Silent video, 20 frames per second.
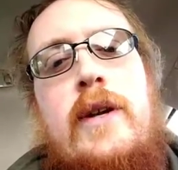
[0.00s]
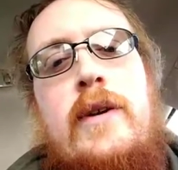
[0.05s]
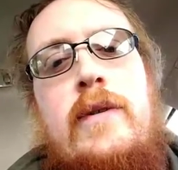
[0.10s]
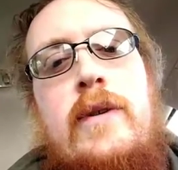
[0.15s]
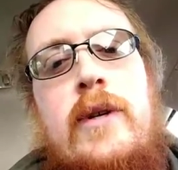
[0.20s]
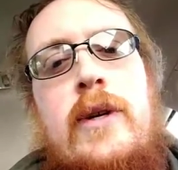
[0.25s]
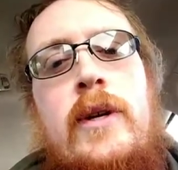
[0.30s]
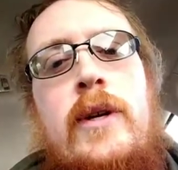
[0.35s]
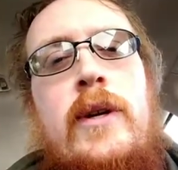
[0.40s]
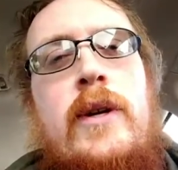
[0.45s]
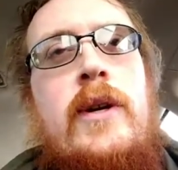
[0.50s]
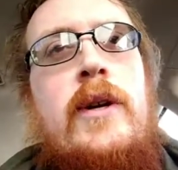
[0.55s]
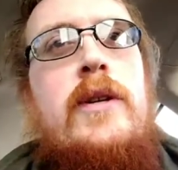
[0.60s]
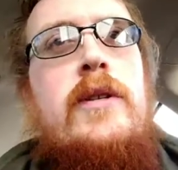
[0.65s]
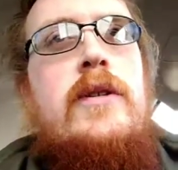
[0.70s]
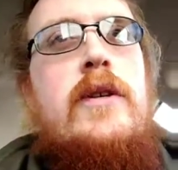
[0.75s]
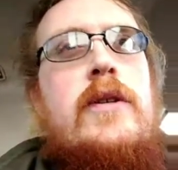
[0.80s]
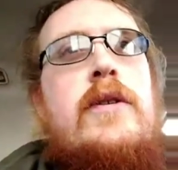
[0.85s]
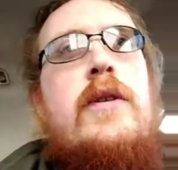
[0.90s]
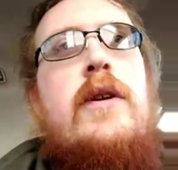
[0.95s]
now.
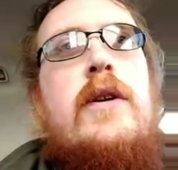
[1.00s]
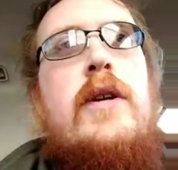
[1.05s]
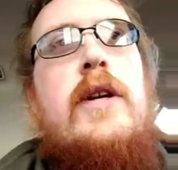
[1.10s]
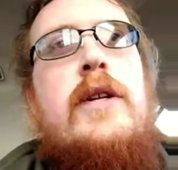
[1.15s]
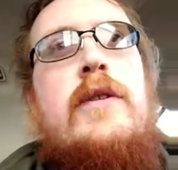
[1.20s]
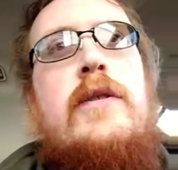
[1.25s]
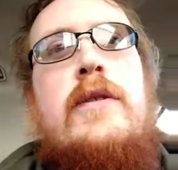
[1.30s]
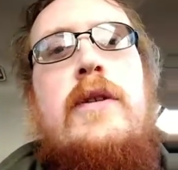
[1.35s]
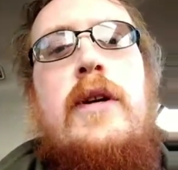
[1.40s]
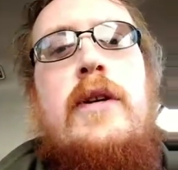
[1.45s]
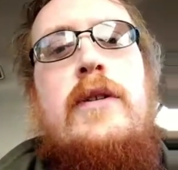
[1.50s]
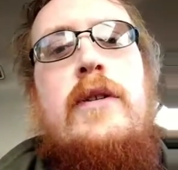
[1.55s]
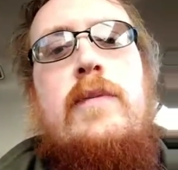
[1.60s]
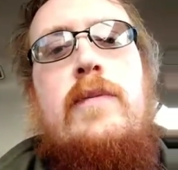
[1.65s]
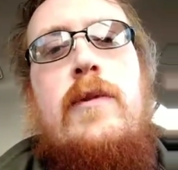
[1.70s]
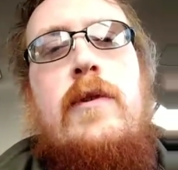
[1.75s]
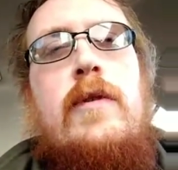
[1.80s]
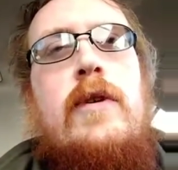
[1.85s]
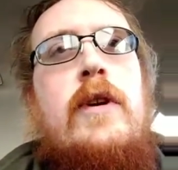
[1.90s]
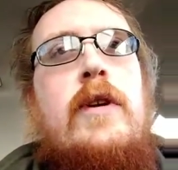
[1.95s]
So I started exercising
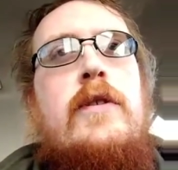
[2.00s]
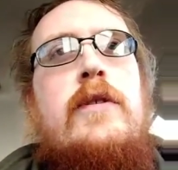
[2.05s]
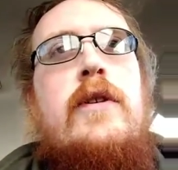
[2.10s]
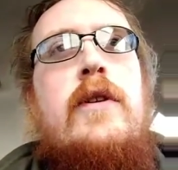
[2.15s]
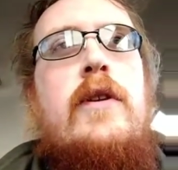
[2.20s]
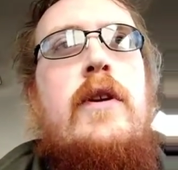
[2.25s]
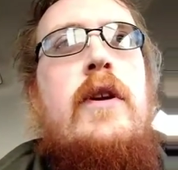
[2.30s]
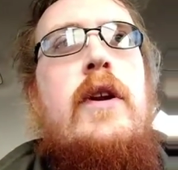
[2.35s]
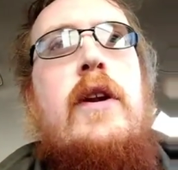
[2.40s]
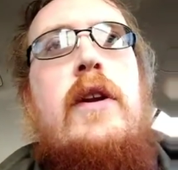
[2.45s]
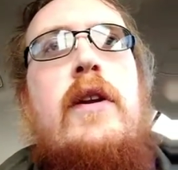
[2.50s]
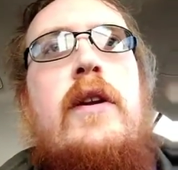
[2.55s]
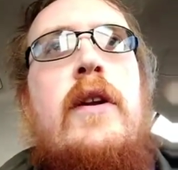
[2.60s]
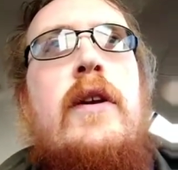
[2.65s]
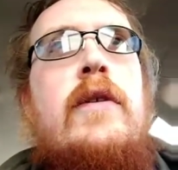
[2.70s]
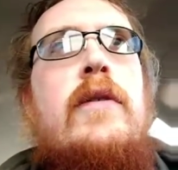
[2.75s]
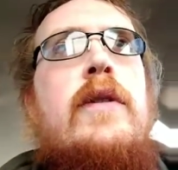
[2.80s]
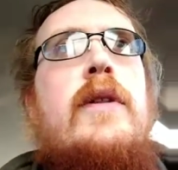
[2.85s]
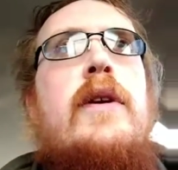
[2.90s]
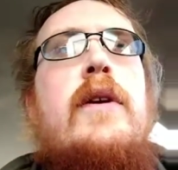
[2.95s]
more and I started eating
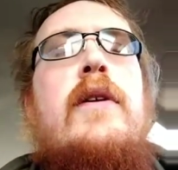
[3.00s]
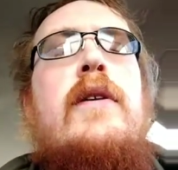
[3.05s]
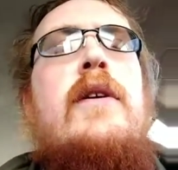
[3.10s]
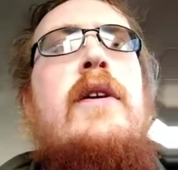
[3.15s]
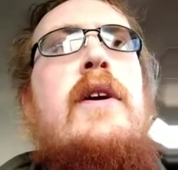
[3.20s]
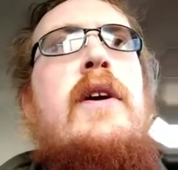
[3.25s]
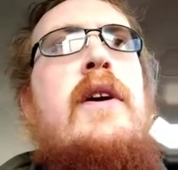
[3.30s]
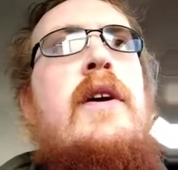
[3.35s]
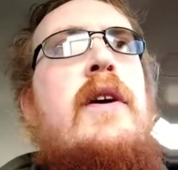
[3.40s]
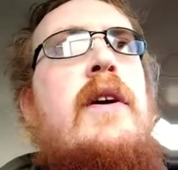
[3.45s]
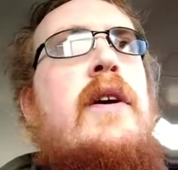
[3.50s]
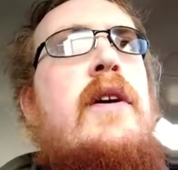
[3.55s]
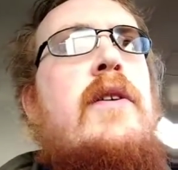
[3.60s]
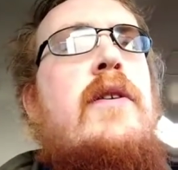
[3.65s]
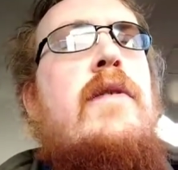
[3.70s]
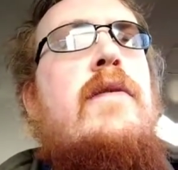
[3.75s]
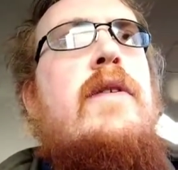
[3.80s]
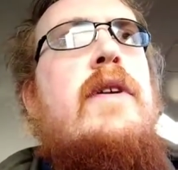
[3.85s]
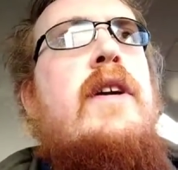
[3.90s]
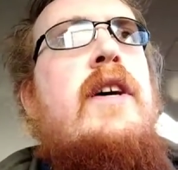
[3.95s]
healthier. And
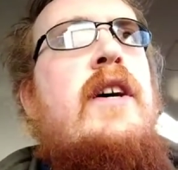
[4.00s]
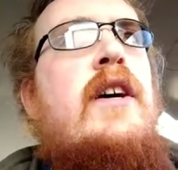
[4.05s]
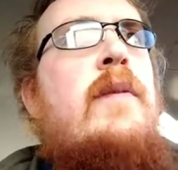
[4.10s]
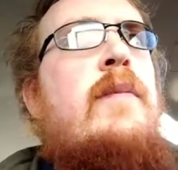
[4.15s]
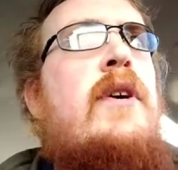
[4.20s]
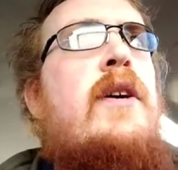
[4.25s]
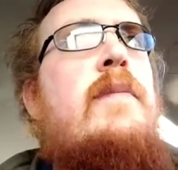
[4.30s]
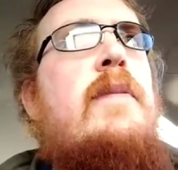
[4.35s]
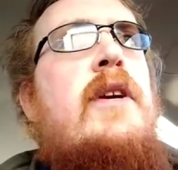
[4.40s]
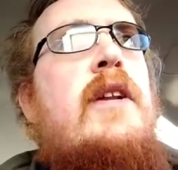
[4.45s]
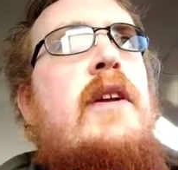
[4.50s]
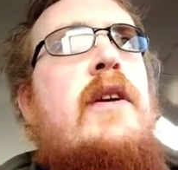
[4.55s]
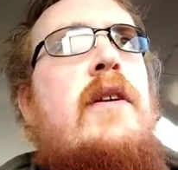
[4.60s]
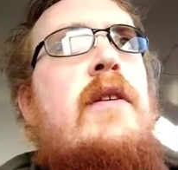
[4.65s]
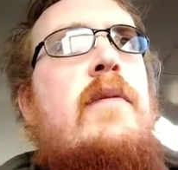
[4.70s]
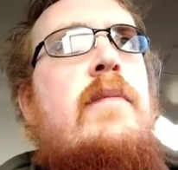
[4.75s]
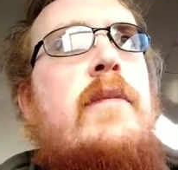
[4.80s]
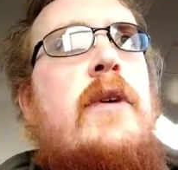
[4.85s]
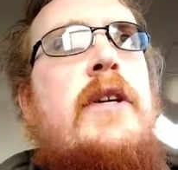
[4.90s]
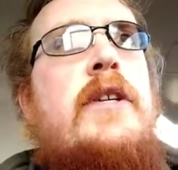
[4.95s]
over time, I'm
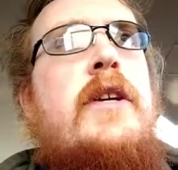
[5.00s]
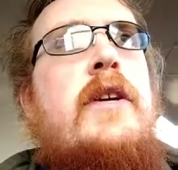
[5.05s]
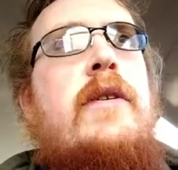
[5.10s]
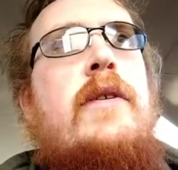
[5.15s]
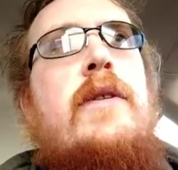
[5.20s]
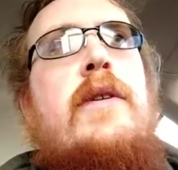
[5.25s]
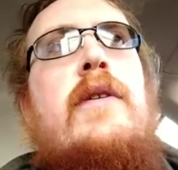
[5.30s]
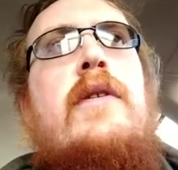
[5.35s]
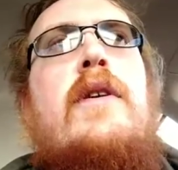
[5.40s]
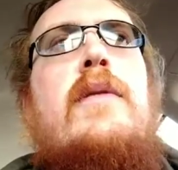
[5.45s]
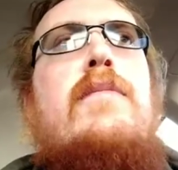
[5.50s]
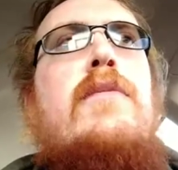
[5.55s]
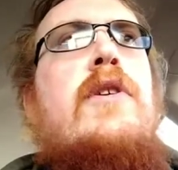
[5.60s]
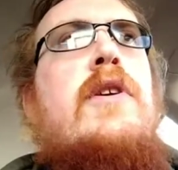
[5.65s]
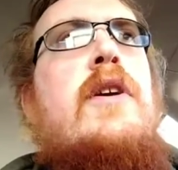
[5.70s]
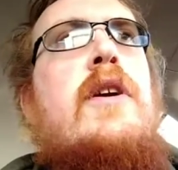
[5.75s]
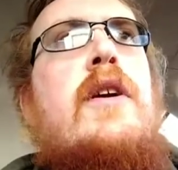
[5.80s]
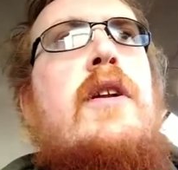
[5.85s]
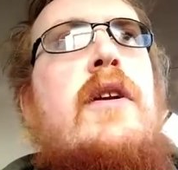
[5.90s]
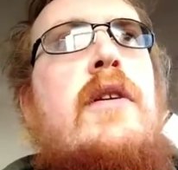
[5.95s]
eating much healthier. I'm
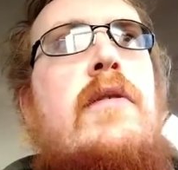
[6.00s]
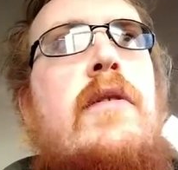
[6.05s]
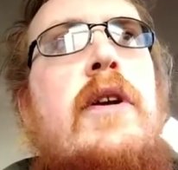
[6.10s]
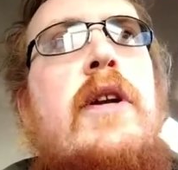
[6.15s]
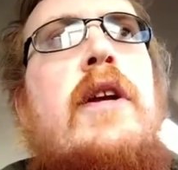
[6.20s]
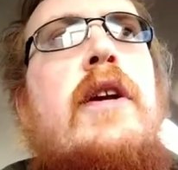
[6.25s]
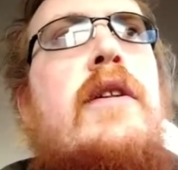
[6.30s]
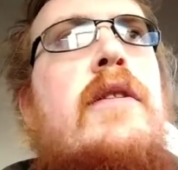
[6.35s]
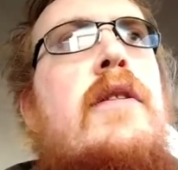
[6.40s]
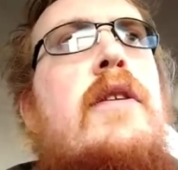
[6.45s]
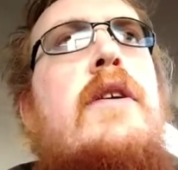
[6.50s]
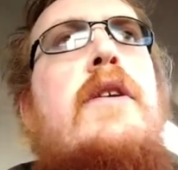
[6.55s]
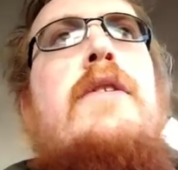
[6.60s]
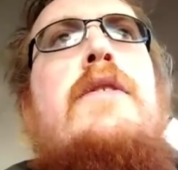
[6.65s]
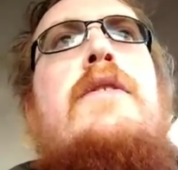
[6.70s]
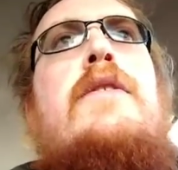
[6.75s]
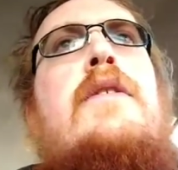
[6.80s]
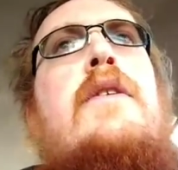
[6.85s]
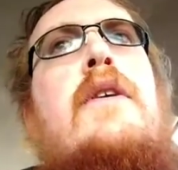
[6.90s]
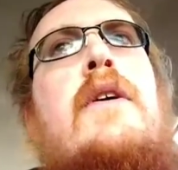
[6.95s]
looking at ingredient
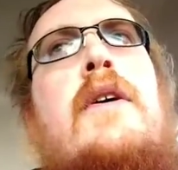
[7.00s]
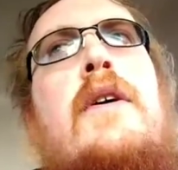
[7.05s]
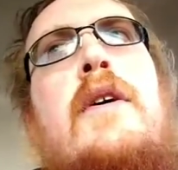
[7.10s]
lists.